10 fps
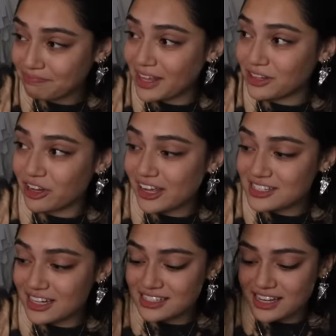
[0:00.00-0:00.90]
And they're like
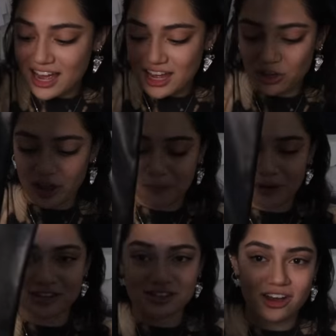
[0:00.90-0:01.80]
skin tight. You like
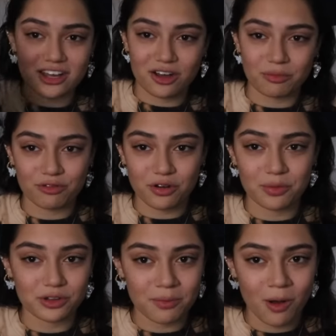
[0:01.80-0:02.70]
put a stocking on before you
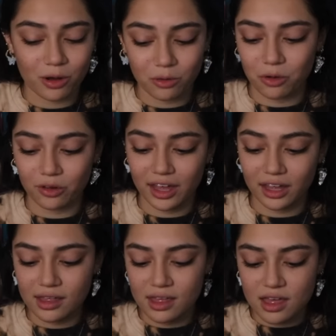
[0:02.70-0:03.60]
put them on, or
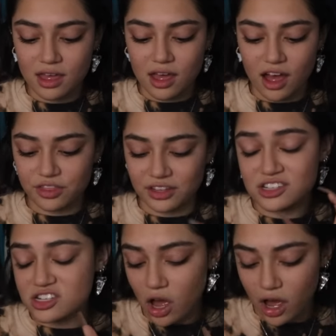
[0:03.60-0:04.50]
like a thin
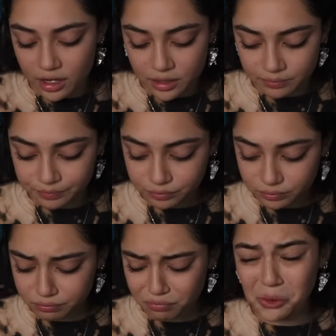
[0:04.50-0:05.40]
sock.
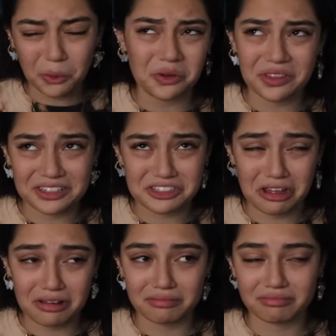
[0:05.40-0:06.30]
Or thick
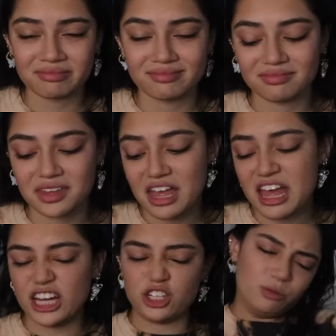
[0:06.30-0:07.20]
sock.
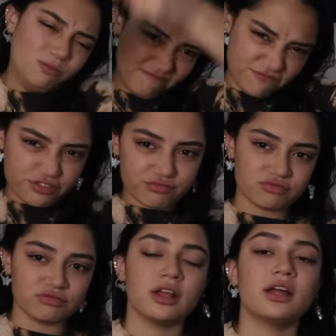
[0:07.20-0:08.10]
And you go,
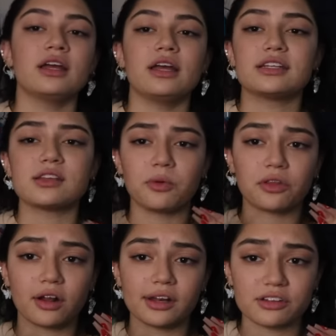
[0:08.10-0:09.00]
except with
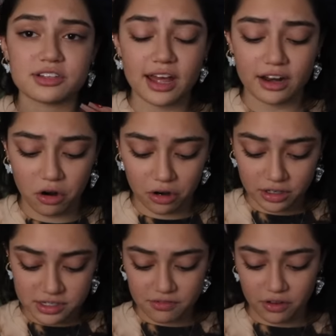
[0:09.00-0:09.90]
long nails, it's kind of hard
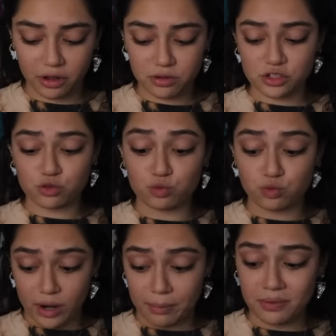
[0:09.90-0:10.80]
because I felt like I was going to
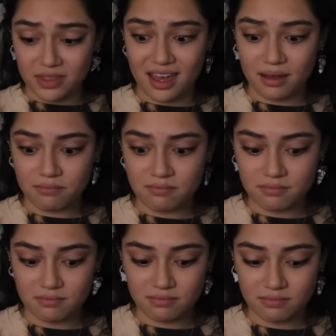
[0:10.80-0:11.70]
rip them.
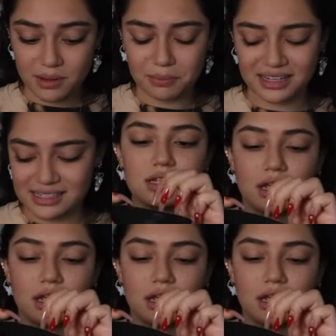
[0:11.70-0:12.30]
But I did.